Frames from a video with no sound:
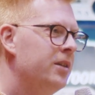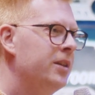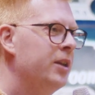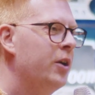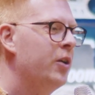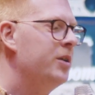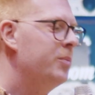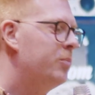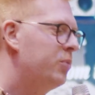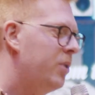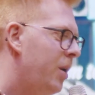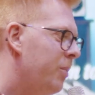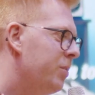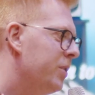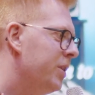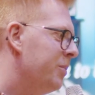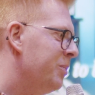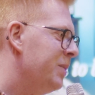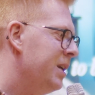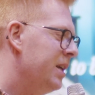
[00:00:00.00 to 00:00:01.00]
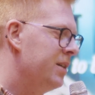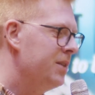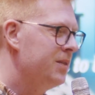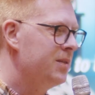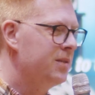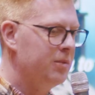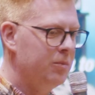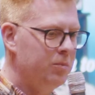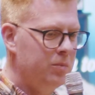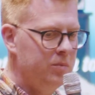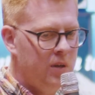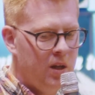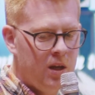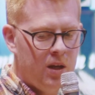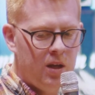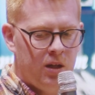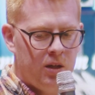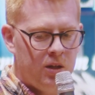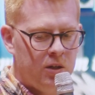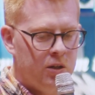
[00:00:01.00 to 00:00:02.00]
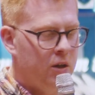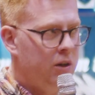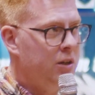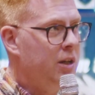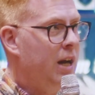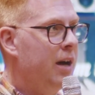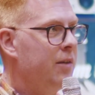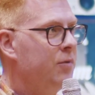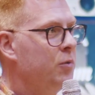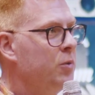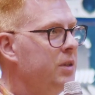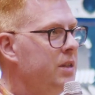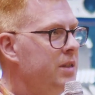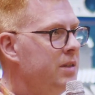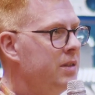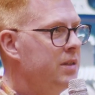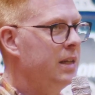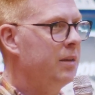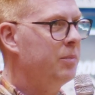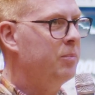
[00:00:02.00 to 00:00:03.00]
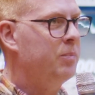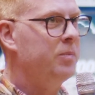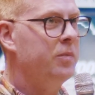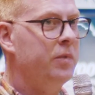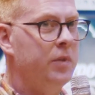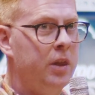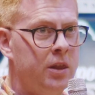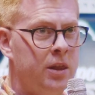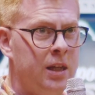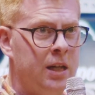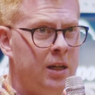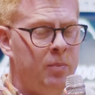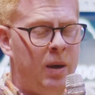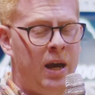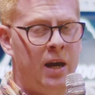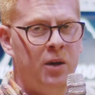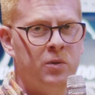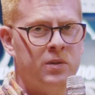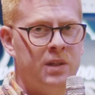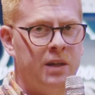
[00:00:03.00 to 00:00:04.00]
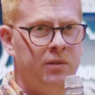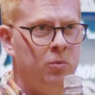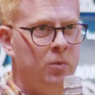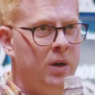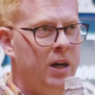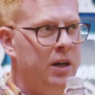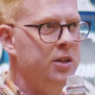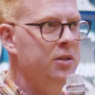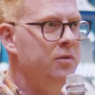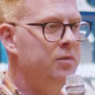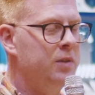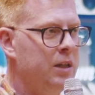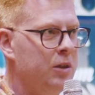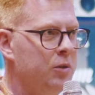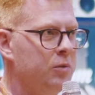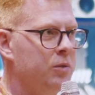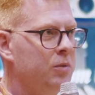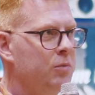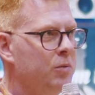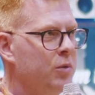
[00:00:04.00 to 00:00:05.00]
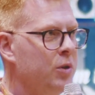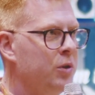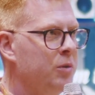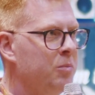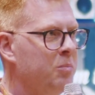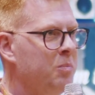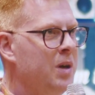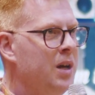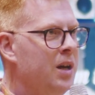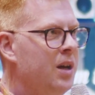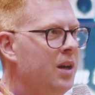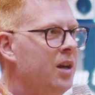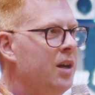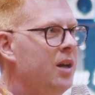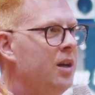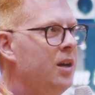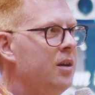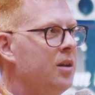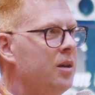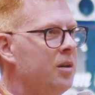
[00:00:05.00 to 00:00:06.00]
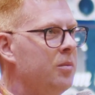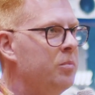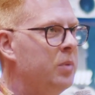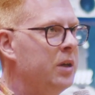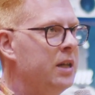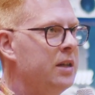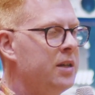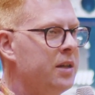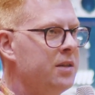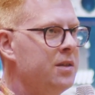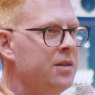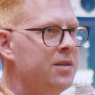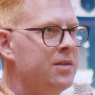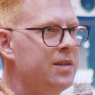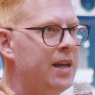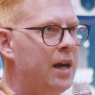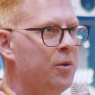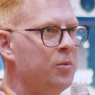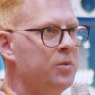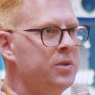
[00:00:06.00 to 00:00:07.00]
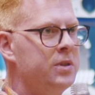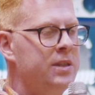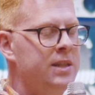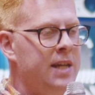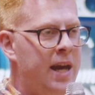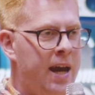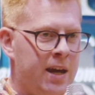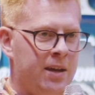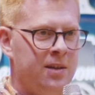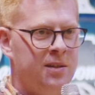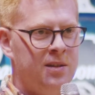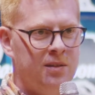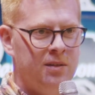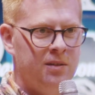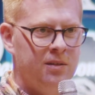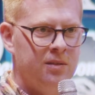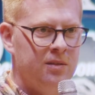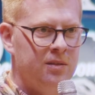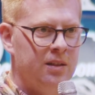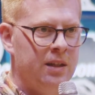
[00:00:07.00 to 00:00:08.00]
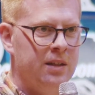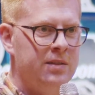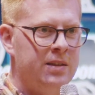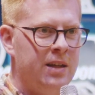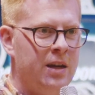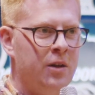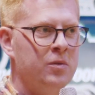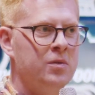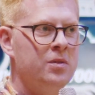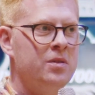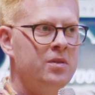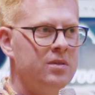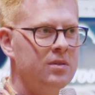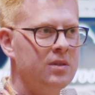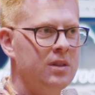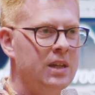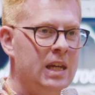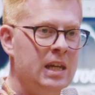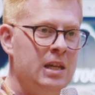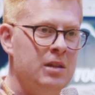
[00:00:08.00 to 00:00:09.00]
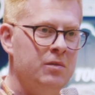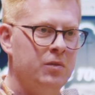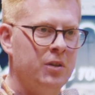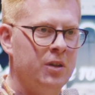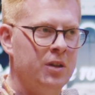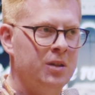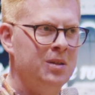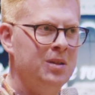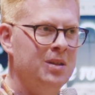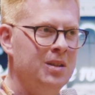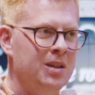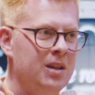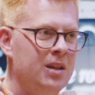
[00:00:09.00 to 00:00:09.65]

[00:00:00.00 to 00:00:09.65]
The only problem is, you know, you have all these thick, thick panels everywhere. You've killed the room, but it doesn't sound dead. It sounds even.